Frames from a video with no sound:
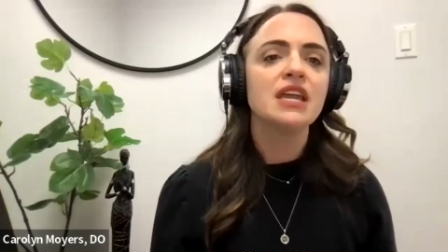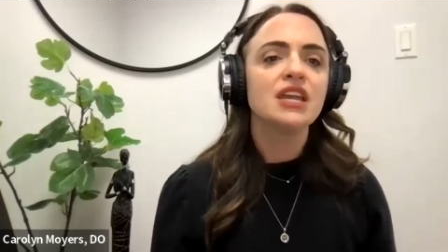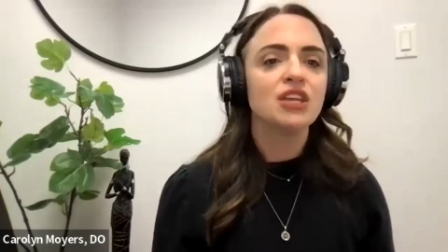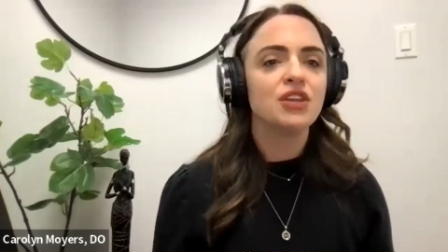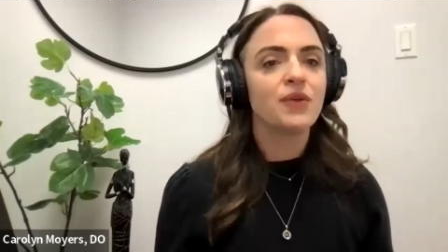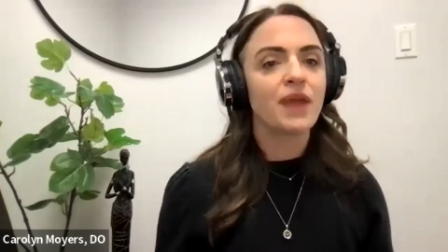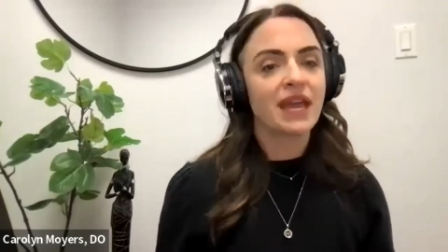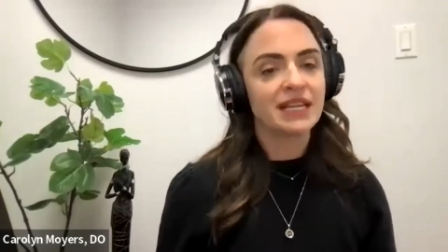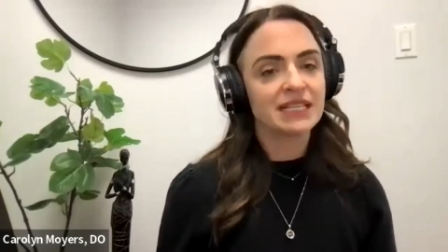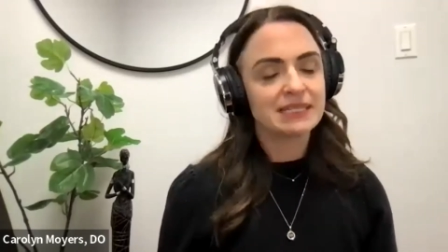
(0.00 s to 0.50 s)

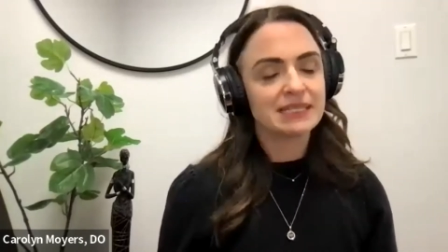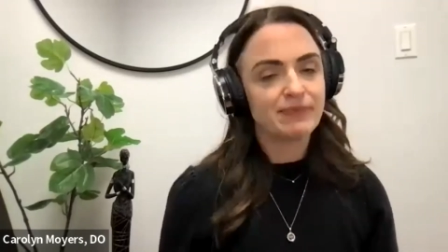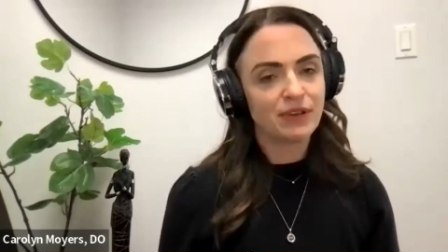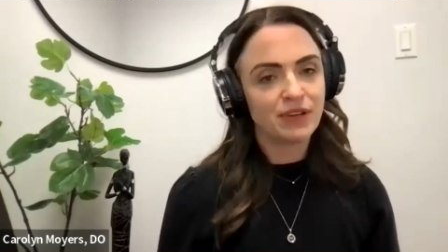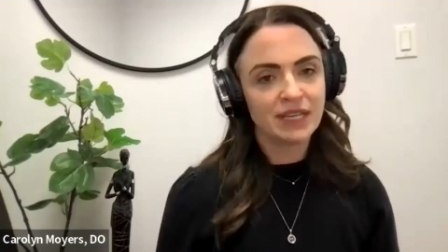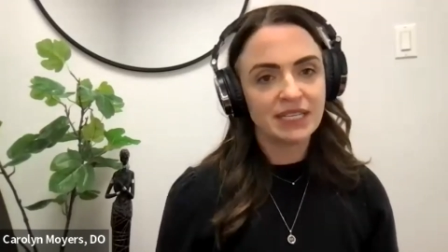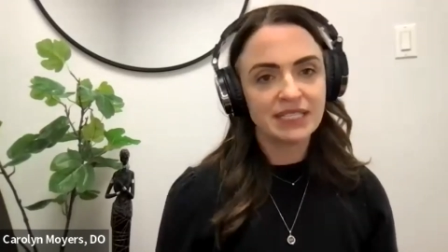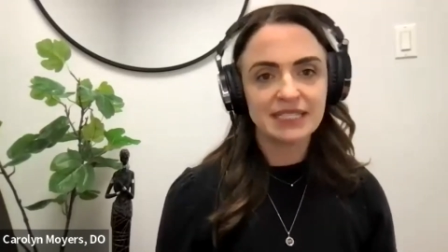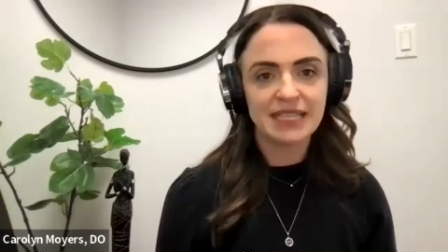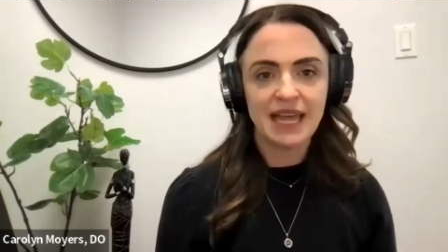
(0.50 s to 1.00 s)
you can
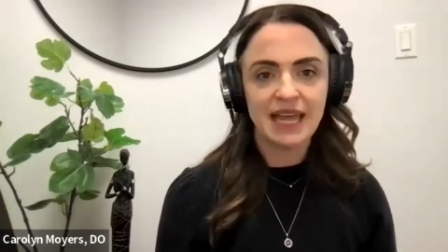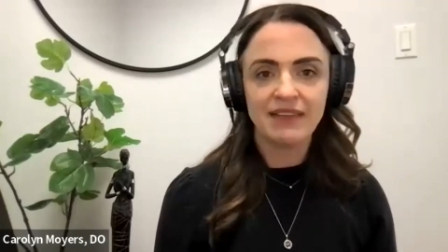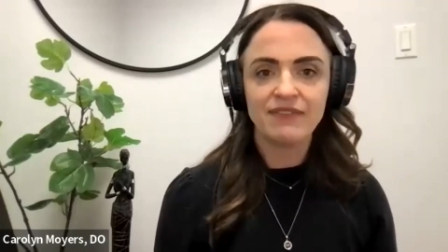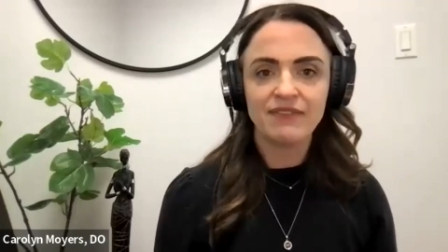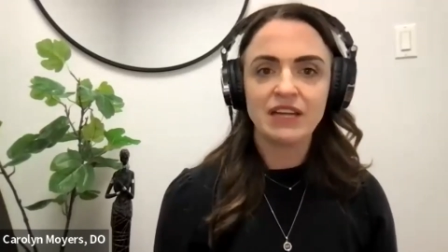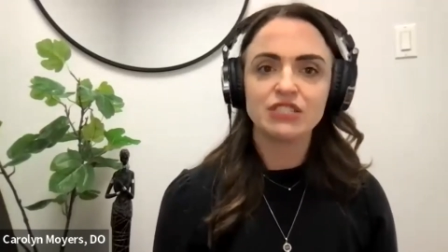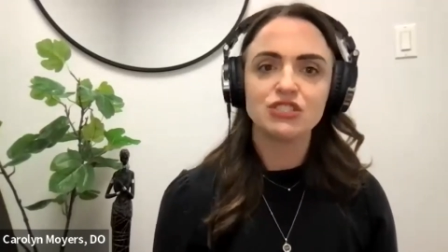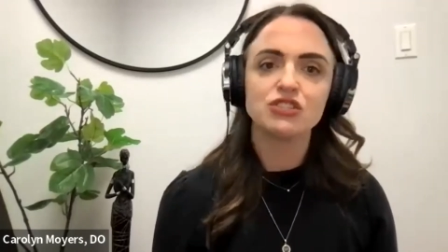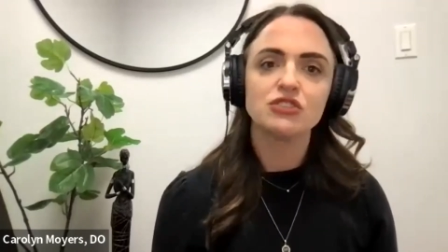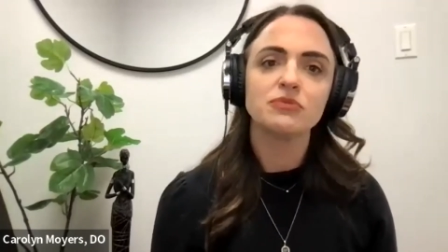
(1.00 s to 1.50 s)
experience light
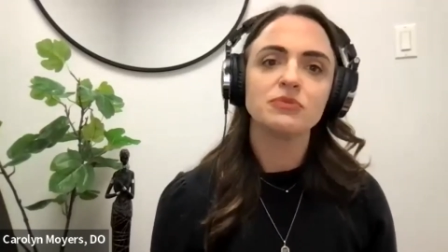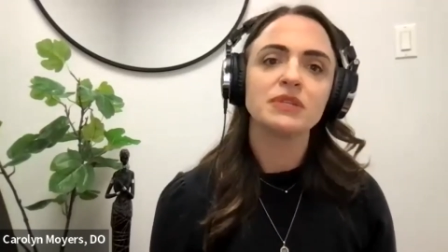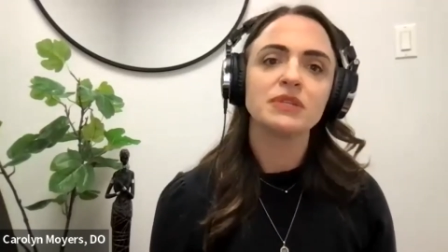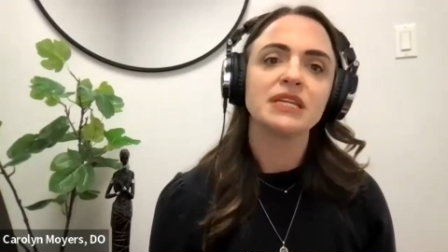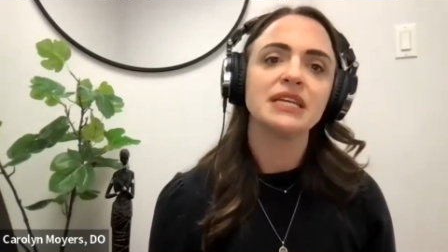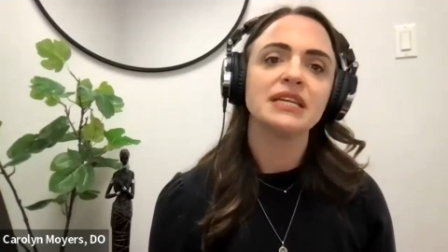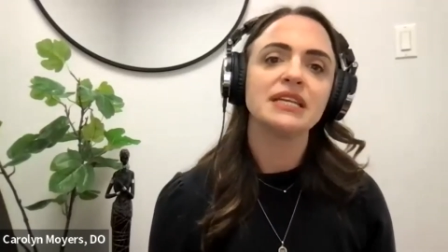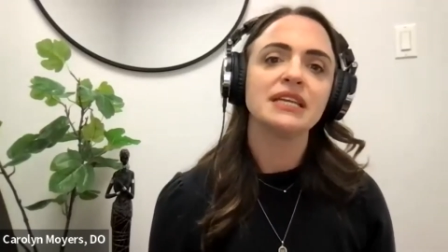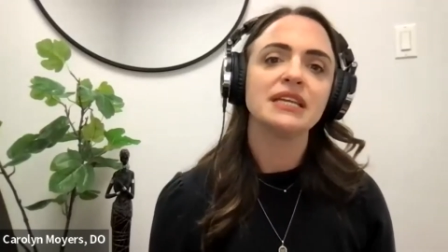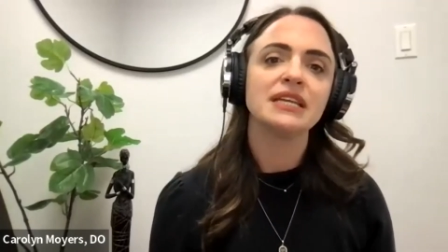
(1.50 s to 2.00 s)
vaginal
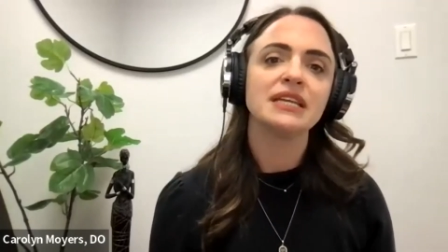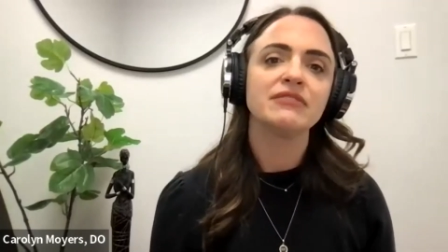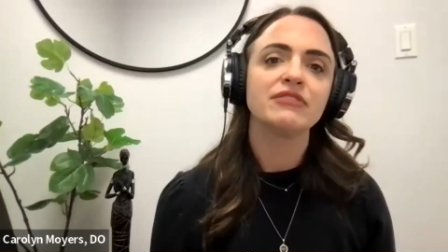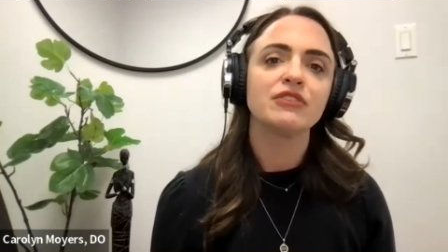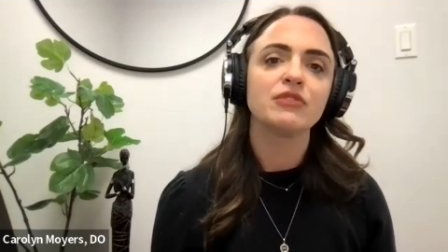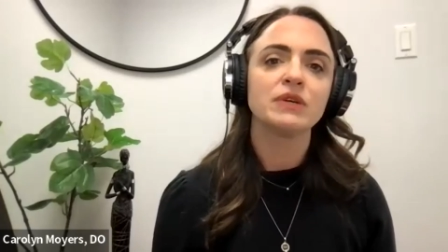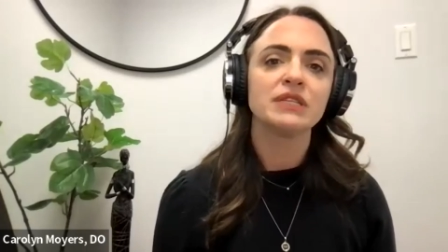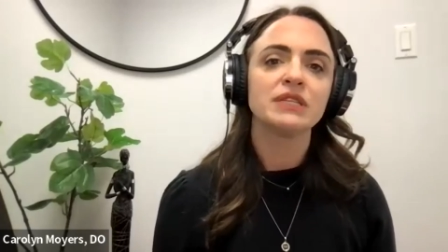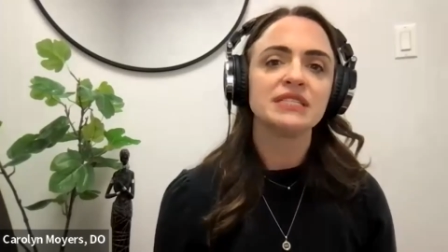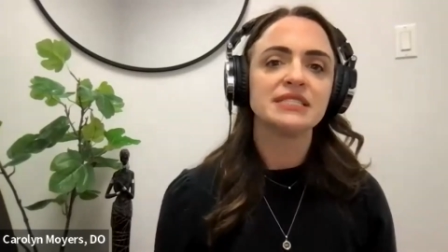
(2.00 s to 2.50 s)
bleeding for
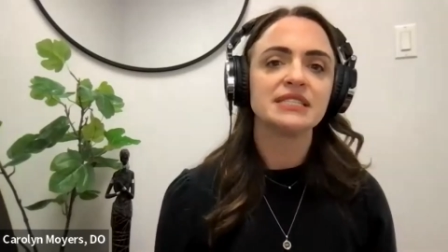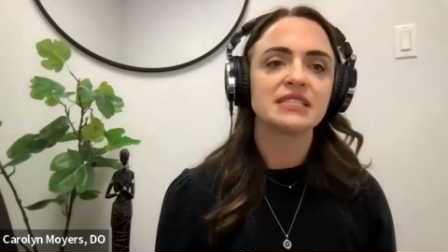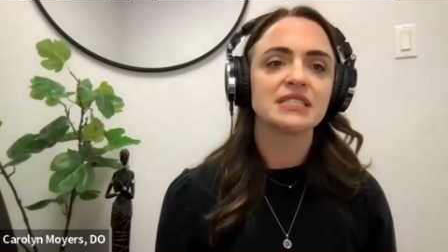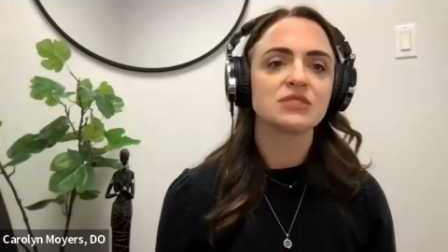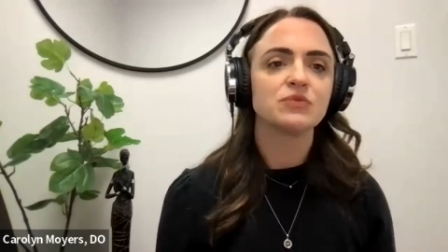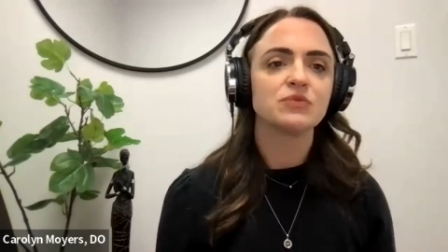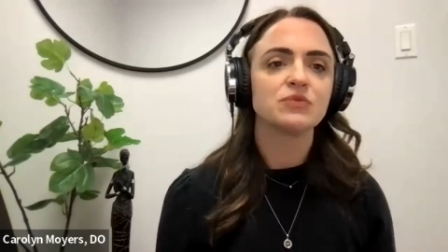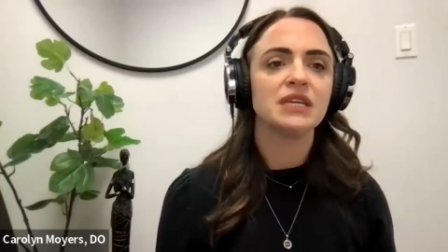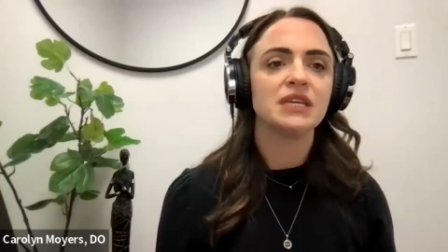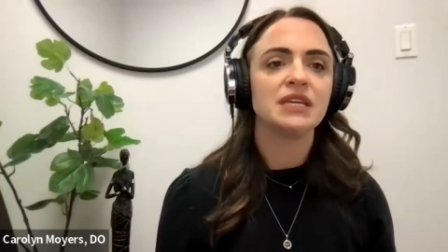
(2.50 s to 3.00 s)
1 to
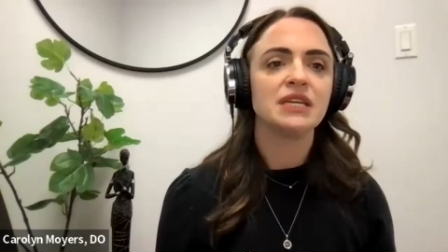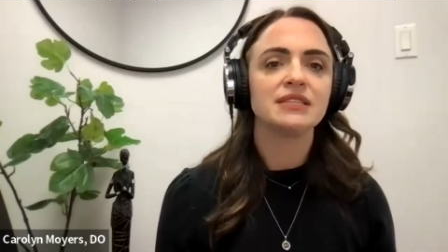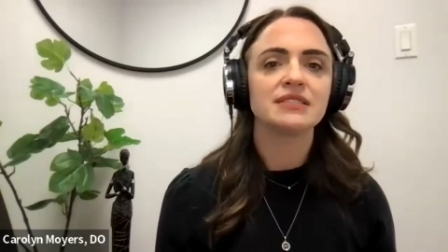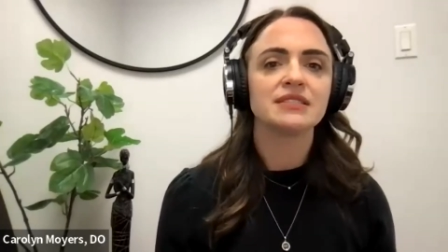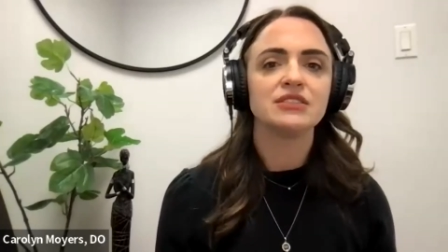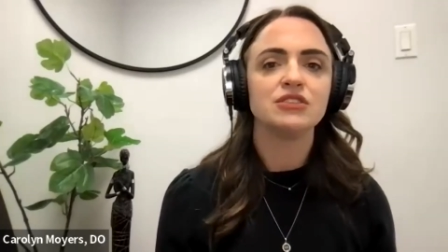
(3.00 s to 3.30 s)
6 weeks,